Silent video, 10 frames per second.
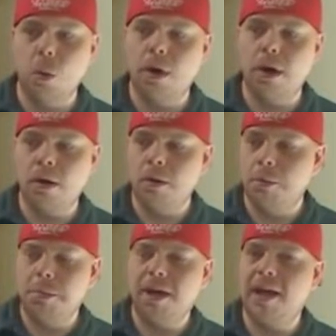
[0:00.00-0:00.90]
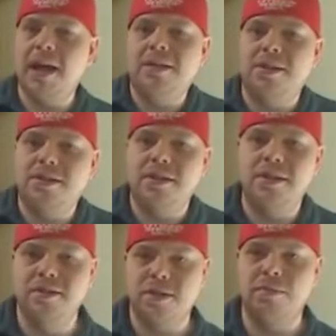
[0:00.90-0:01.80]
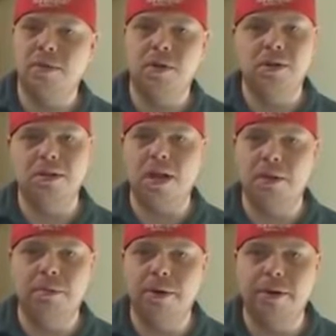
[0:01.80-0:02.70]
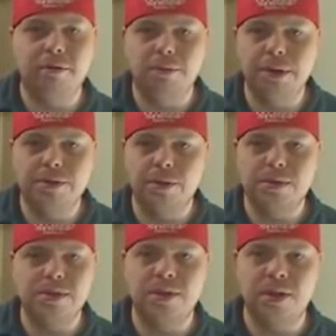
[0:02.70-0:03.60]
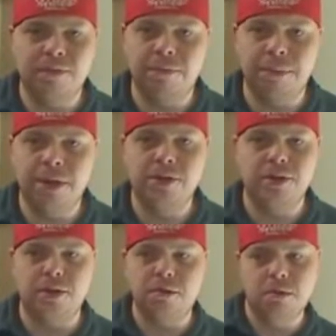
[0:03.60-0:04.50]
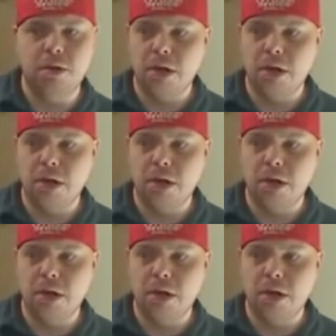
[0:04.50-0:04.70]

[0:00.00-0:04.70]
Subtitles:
where, by accessing some large library of resources and information,